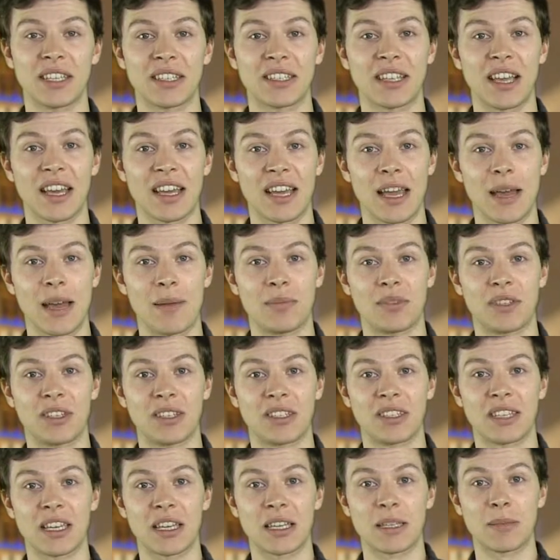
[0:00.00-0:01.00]
a.m. to
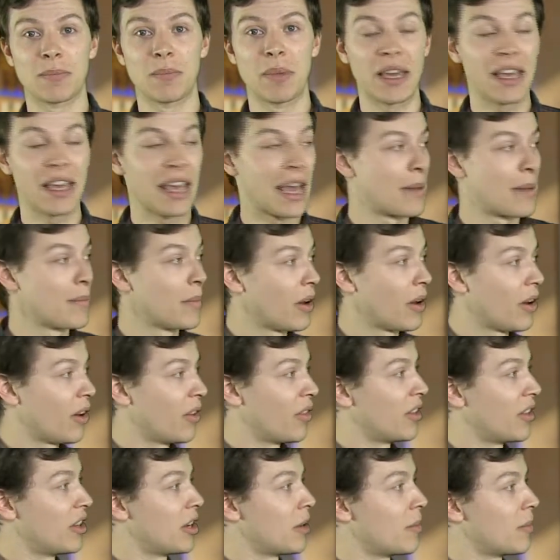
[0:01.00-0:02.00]
6 p.m.
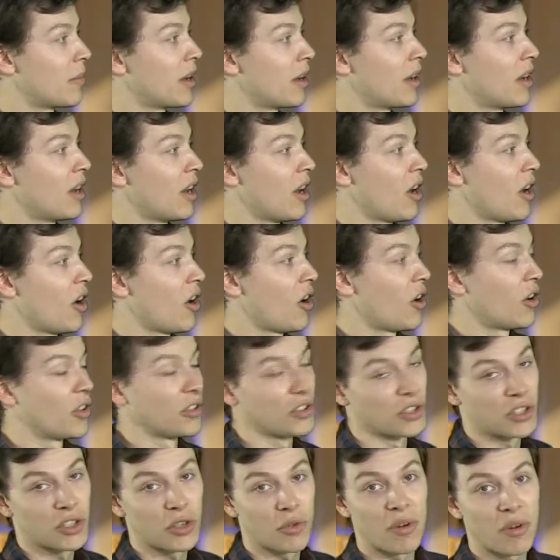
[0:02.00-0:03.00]
on the number
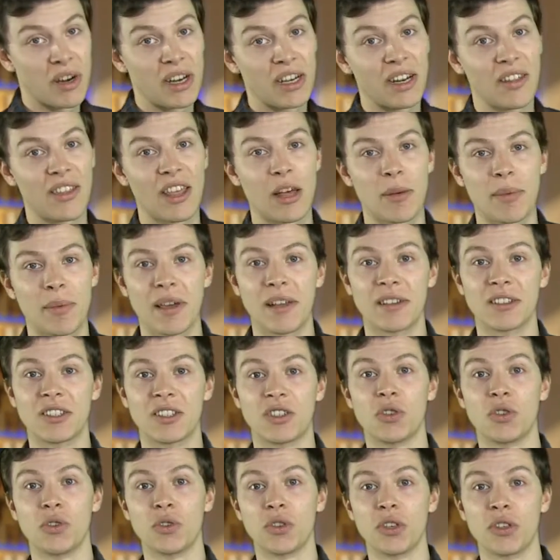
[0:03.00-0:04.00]
on screen, and they'll be able to
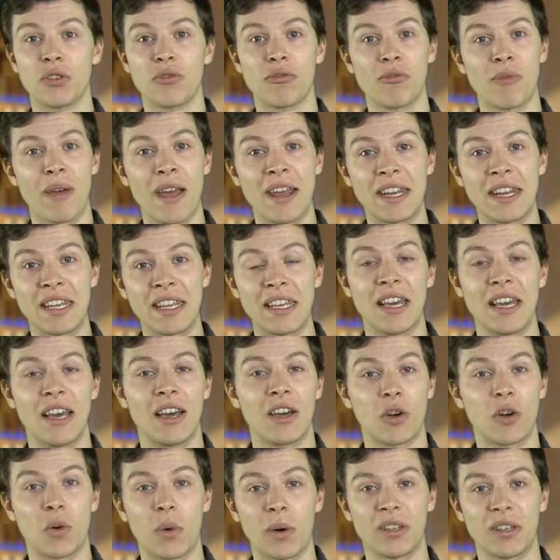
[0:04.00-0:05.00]
talk you through any
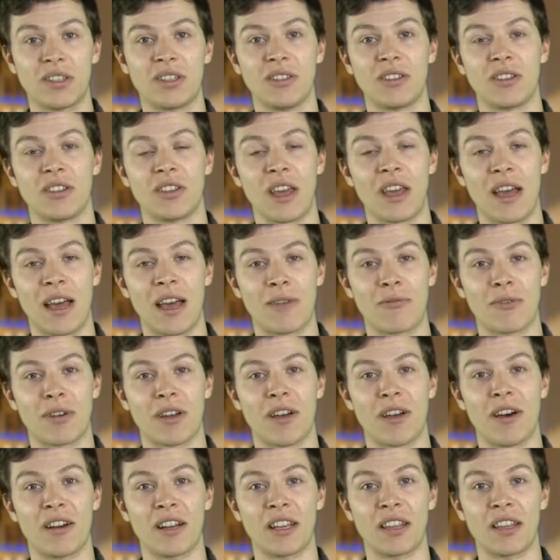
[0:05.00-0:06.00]
questions that you have
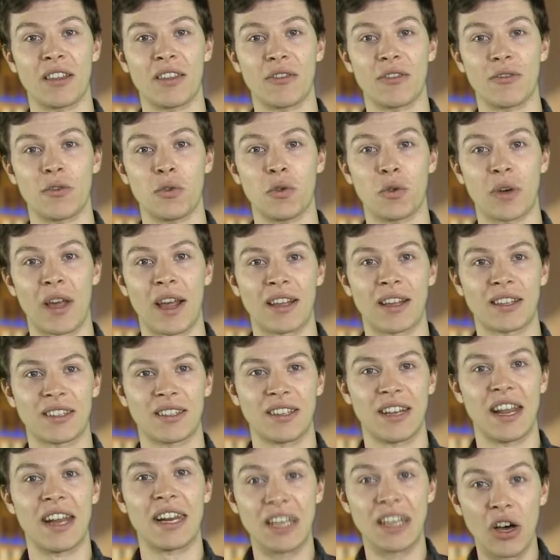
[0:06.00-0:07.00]
regarding the forecast
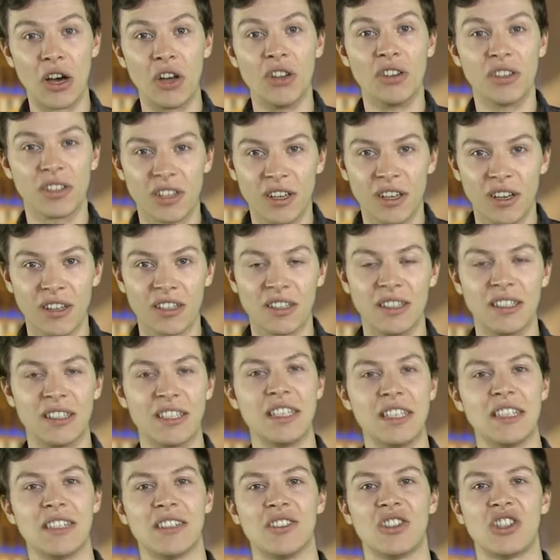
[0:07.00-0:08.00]
and any
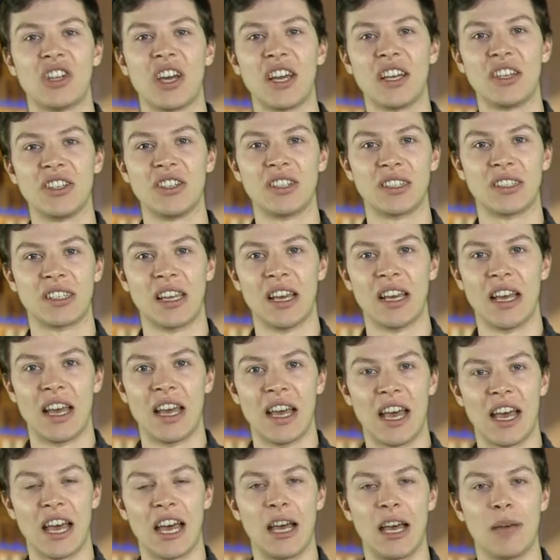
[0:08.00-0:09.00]
uncertainties and changes
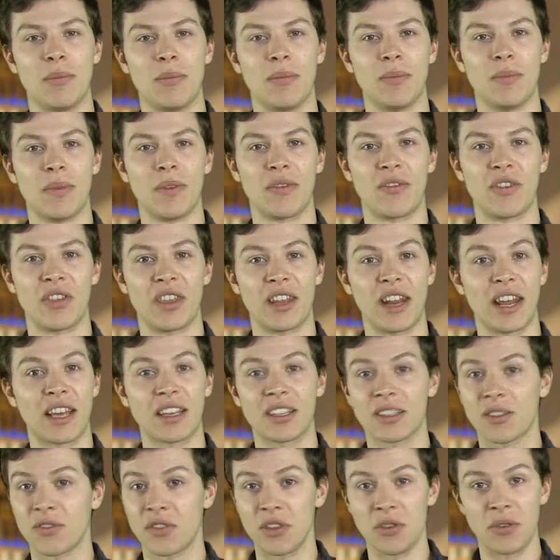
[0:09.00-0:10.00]
for the
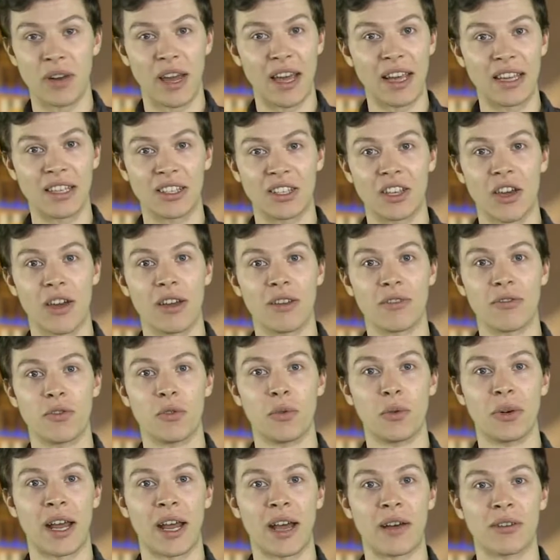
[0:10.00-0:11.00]
next few days going
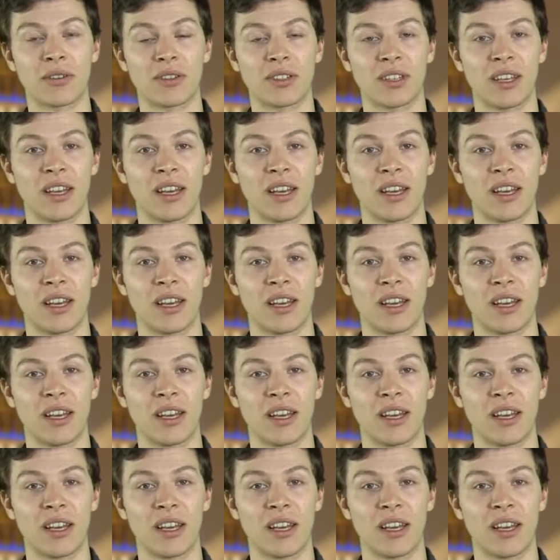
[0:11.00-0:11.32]
forward out